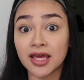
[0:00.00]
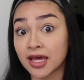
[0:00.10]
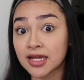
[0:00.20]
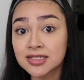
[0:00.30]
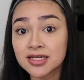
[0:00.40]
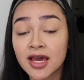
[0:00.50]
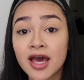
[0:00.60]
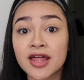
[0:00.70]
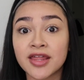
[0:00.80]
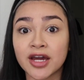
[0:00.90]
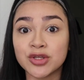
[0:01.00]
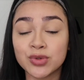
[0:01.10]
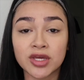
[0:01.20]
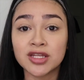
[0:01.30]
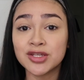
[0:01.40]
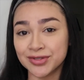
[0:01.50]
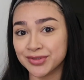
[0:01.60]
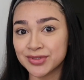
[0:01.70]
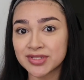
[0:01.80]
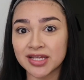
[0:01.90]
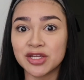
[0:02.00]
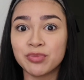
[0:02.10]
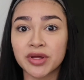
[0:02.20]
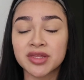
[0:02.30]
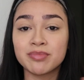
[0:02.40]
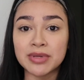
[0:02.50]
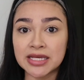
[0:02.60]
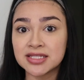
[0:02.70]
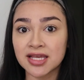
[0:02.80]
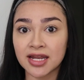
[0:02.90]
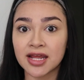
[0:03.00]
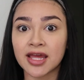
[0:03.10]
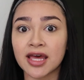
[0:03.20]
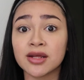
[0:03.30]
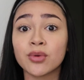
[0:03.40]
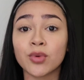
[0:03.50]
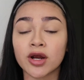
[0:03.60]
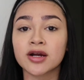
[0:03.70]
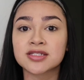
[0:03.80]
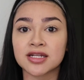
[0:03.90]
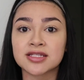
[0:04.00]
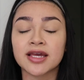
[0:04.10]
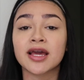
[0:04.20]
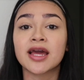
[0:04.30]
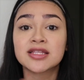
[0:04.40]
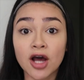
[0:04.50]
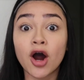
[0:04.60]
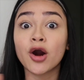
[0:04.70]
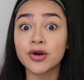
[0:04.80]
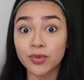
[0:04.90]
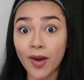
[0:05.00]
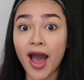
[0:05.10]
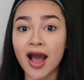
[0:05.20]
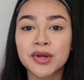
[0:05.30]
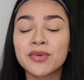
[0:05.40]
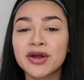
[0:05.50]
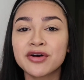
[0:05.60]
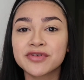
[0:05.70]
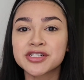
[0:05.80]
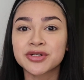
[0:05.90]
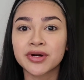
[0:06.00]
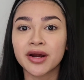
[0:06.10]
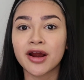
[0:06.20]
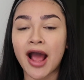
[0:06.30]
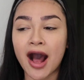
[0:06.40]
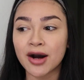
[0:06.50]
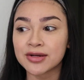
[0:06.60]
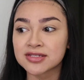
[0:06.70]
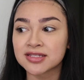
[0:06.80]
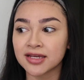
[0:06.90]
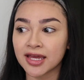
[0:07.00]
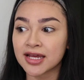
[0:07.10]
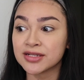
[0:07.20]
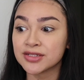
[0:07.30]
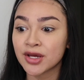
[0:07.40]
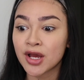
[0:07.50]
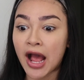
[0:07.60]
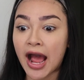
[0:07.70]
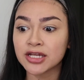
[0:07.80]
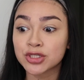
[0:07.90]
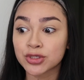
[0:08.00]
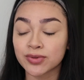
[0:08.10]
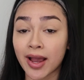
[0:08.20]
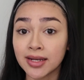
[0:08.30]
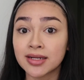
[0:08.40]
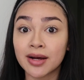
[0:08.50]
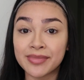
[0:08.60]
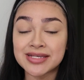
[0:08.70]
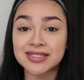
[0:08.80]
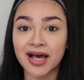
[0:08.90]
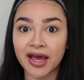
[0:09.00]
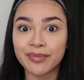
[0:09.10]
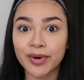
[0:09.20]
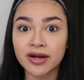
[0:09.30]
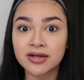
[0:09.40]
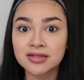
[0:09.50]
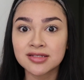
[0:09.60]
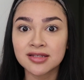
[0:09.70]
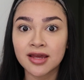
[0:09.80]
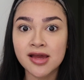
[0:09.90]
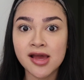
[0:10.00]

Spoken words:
kit that you can use, and you put the beads in it and it works, and it's hard wax. So I went over to her house and I tried it on my sideburns,